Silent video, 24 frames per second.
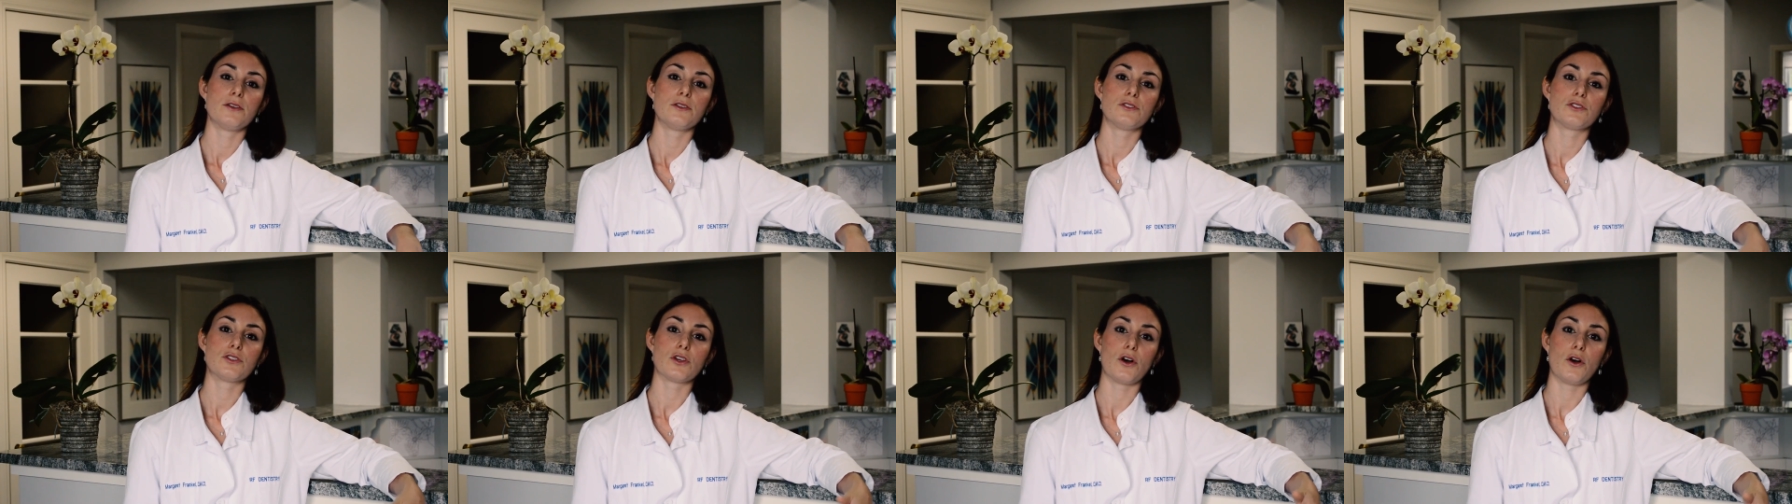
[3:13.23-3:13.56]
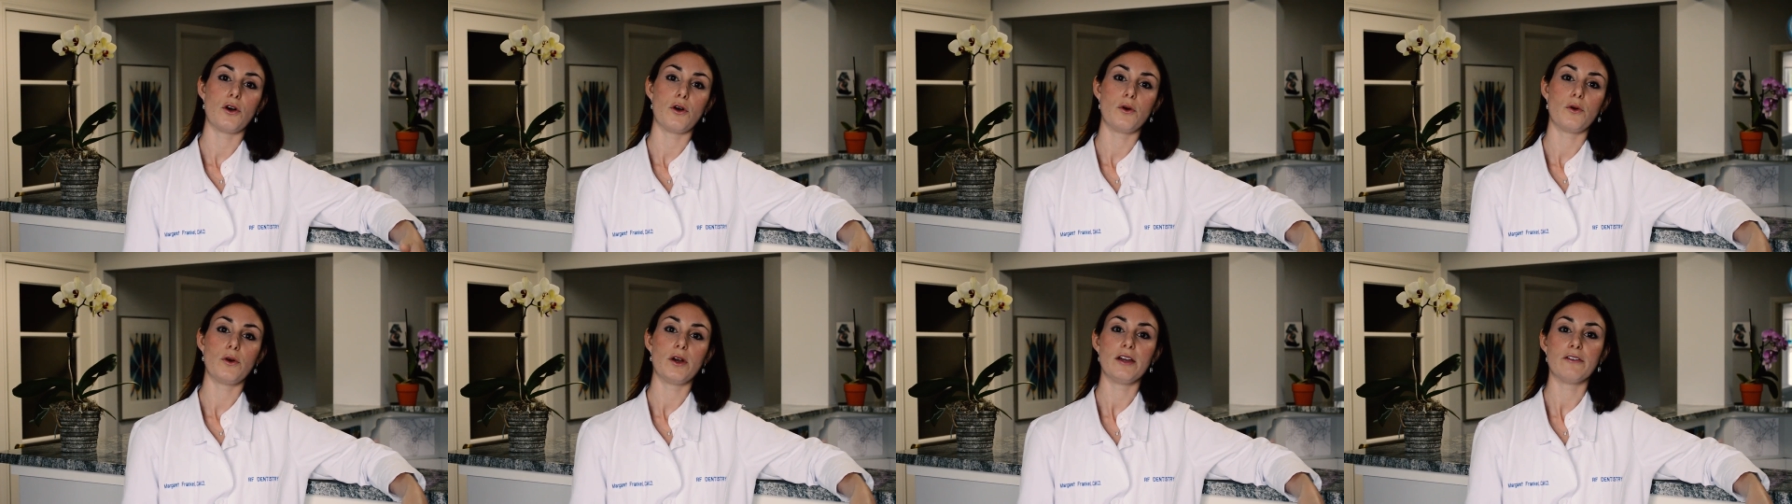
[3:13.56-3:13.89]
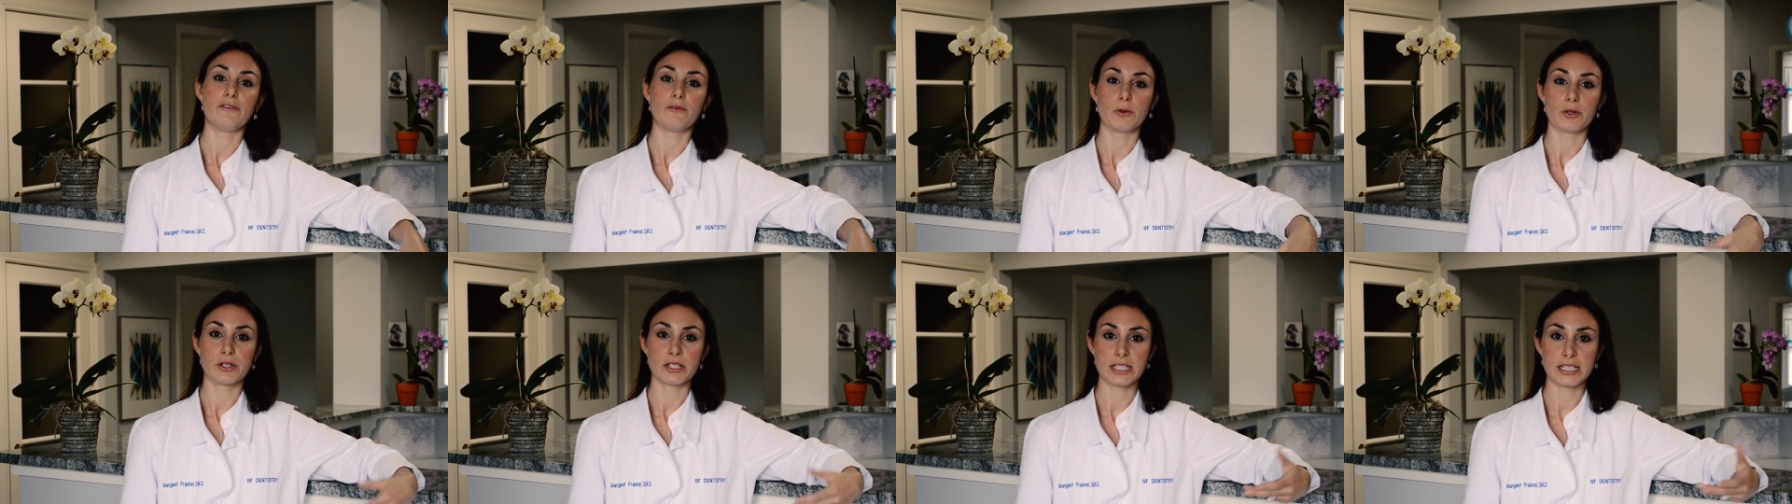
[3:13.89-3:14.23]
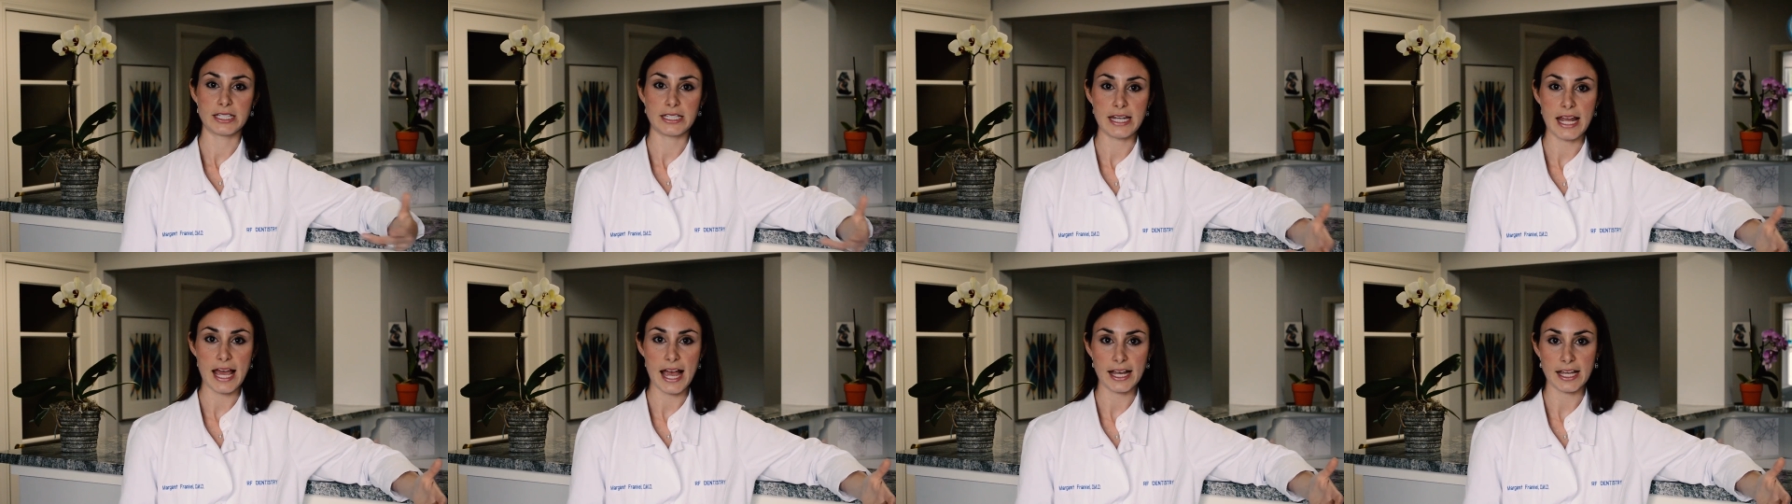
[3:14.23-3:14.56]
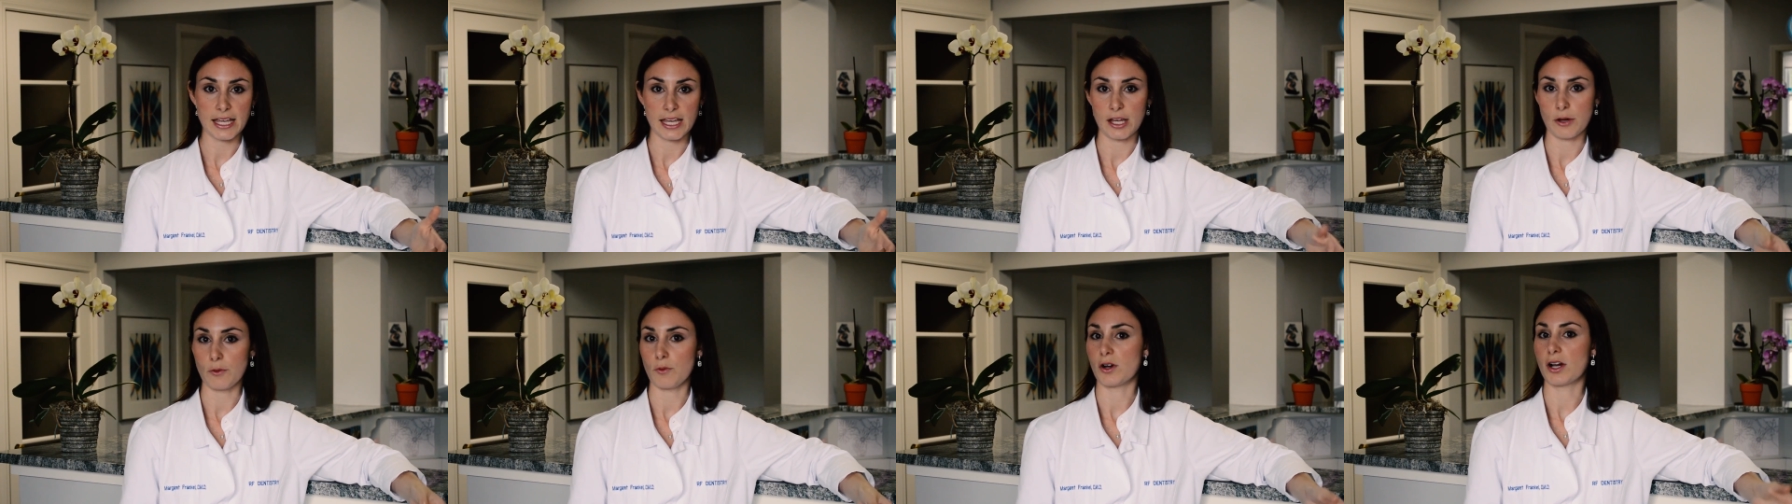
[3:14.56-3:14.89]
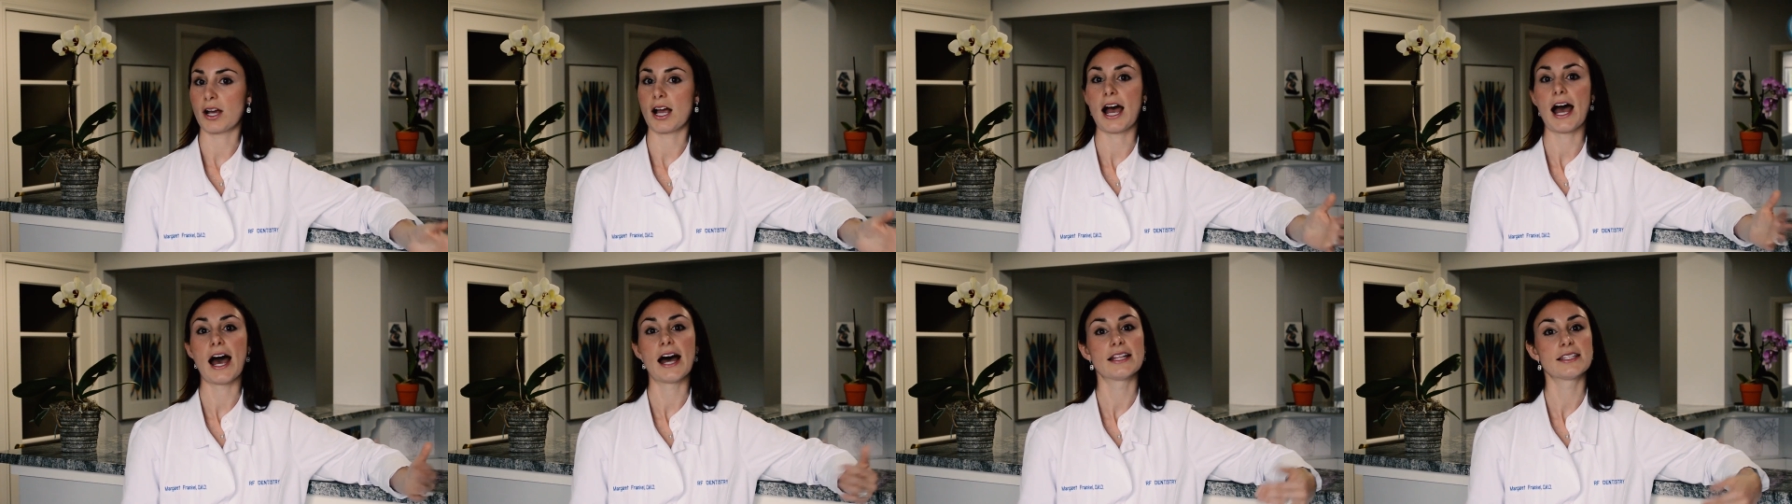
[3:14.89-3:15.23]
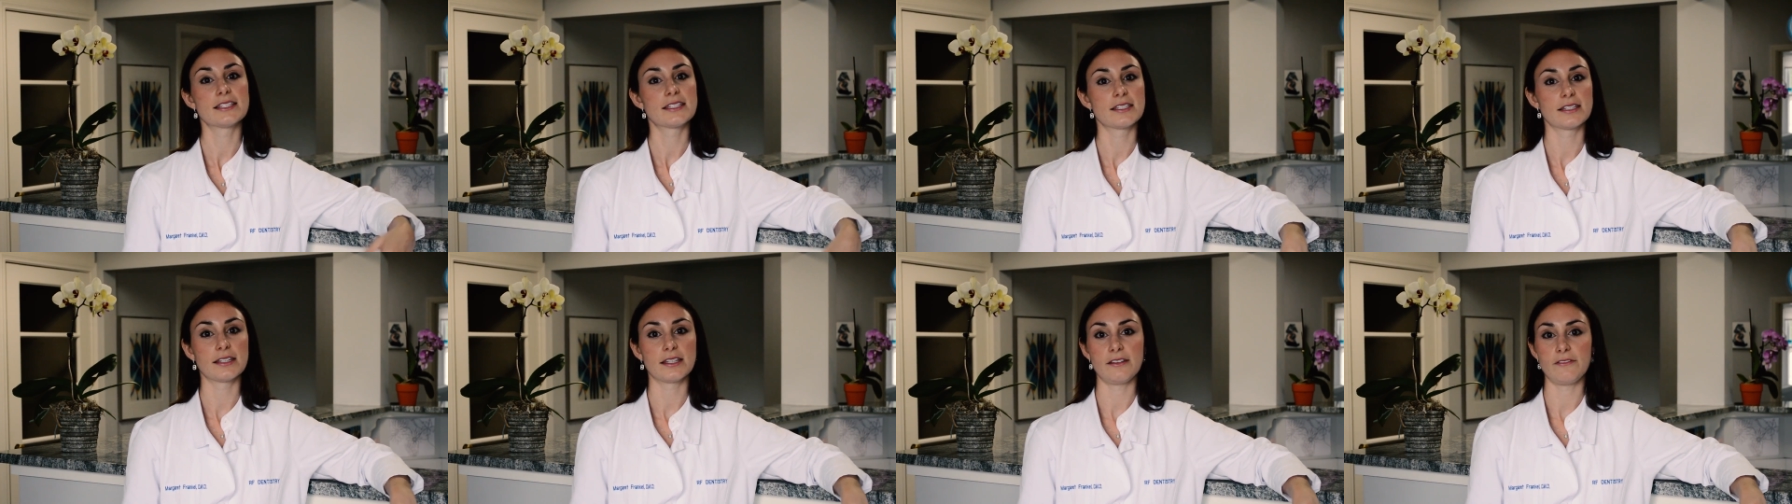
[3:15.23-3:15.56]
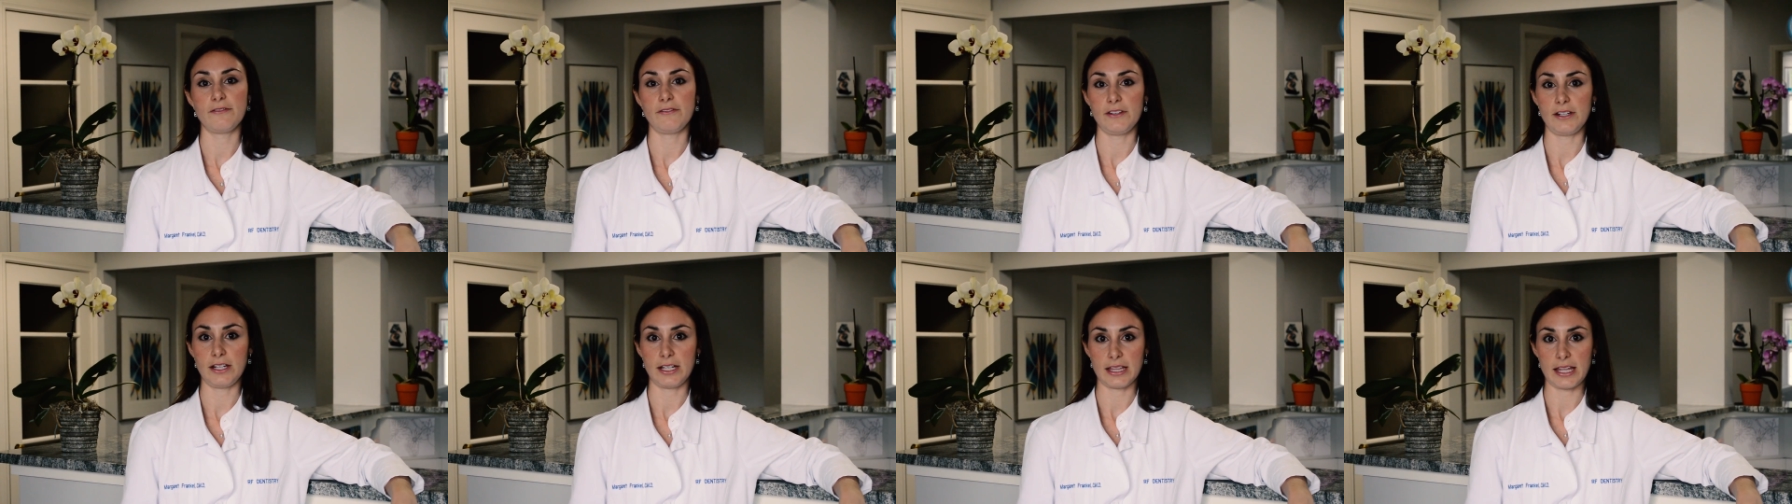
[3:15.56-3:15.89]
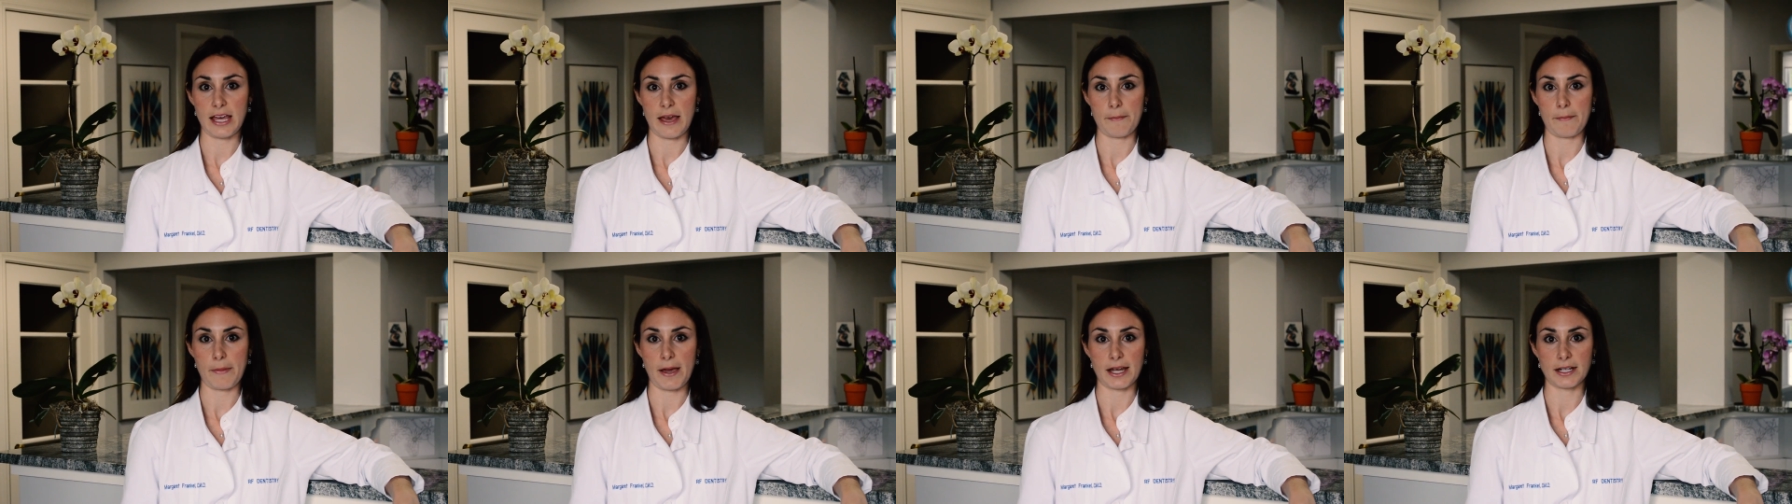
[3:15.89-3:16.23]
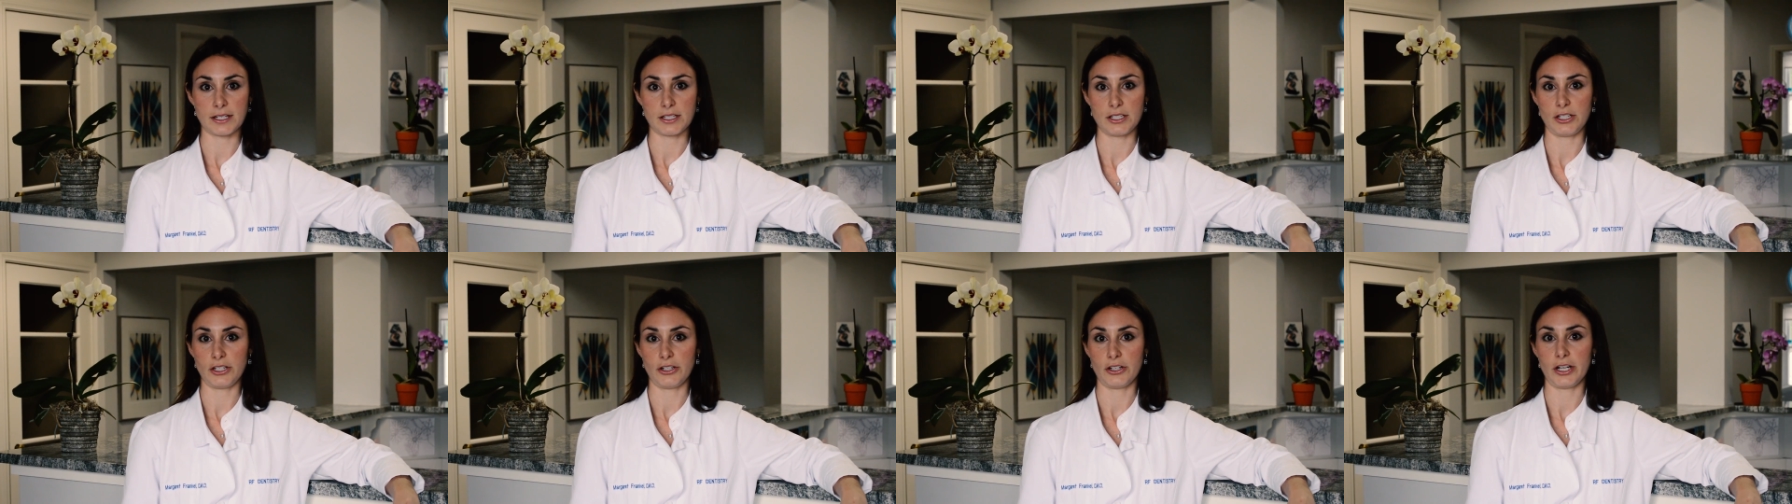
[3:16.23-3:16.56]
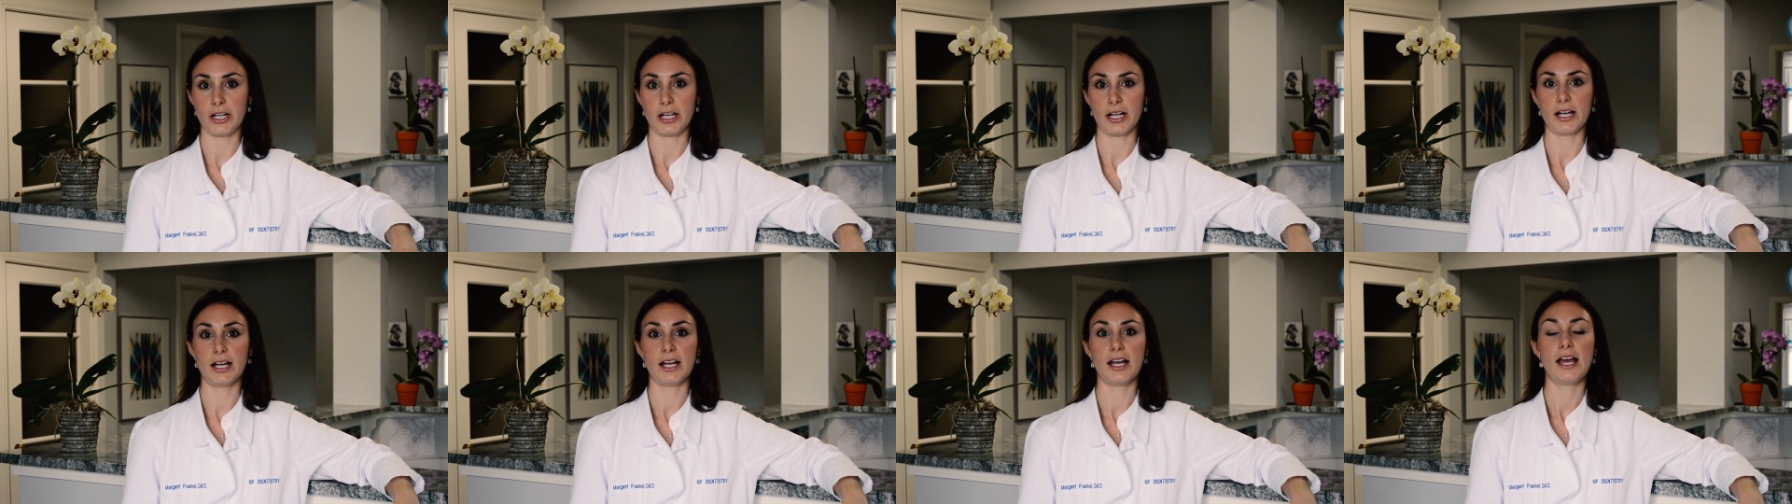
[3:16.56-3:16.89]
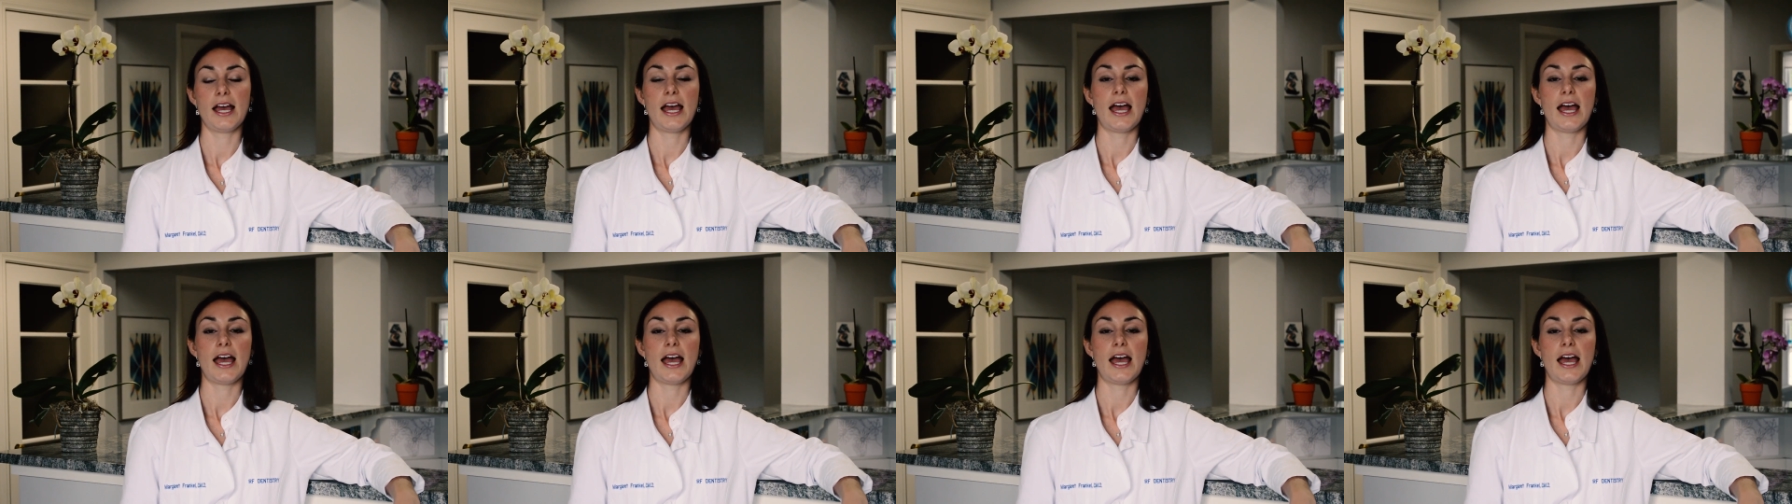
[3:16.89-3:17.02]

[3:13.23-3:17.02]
So if we're snacking, we're constantly feeding that bacteria.